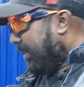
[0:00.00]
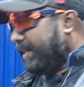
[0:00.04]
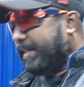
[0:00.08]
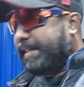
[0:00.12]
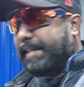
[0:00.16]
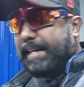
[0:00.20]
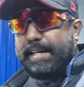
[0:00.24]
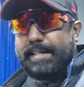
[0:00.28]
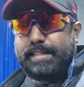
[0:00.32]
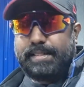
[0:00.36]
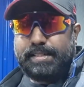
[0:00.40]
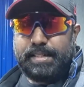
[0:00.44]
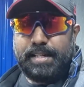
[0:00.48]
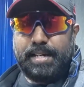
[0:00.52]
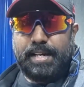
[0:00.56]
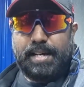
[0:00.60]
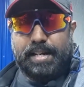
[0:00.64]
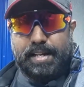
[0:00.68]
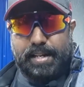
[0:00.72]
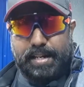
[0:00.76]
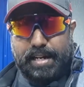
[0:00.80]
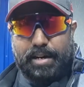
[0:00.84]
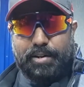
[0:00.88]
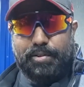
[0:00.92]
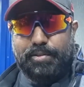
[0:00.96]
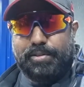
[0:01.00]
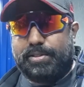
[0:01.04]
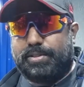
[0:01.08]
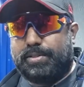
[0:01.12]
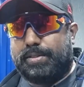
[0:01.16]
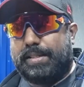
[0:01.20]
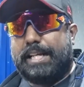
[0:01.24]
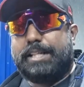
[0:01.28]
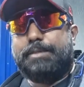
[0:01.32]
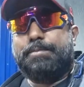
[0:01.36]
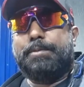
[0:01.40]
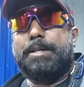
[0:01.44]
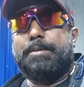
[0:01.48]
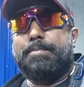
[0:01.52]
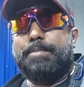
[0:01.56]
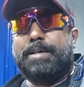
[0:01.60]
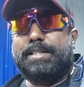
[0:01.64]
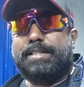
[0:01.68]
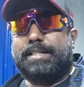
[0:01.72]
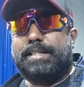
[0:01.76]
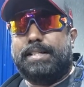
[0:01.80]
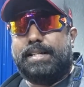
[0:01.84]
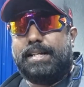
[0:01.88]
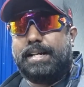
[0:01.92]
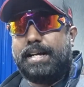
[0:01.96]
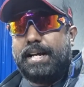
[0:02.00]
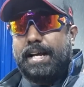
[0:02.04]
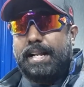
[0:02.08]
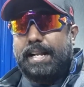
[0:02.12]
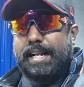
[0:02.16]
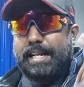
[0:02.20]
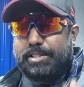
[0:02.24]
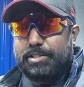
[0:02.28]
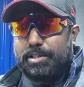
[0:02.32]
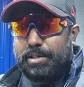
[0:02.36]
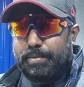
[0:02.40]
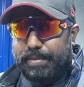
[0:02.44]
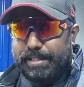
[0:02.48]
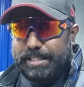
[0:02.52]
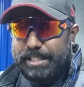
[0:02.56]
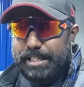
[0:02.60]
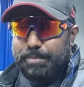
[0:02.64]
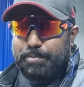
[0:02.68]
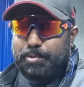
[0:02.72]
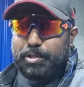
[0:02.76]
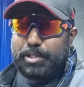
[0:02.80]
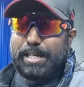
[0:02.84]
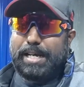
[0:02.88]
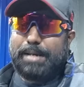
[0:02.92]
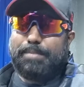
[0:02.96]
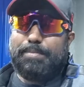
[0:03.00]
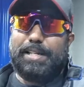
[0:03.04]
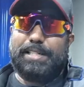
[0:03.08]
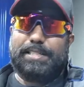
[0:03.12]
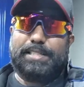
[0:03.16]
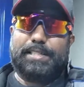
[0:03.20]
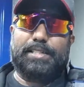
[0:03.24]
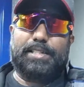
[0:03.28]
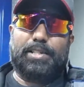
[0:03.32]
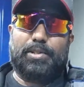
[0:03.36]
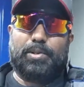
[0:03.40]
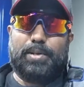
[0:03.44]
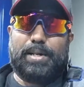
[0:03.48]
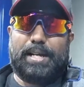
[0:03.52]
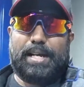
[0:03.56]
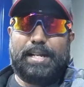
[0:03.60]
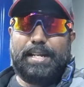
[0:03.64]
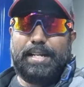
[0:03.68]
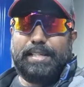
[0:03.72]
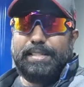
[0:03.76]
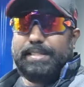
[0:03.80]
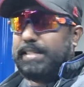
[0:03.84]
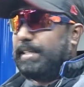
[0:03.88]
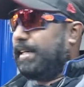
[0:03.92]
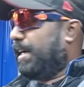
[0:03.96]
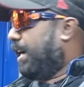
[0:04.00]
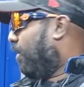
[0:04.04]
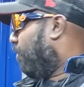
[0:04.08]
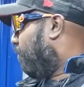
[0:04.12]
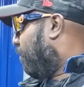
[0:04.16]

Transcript: it gets now. So that's pretty much it. Let's not waste any more time. Let's hit the road and let's see how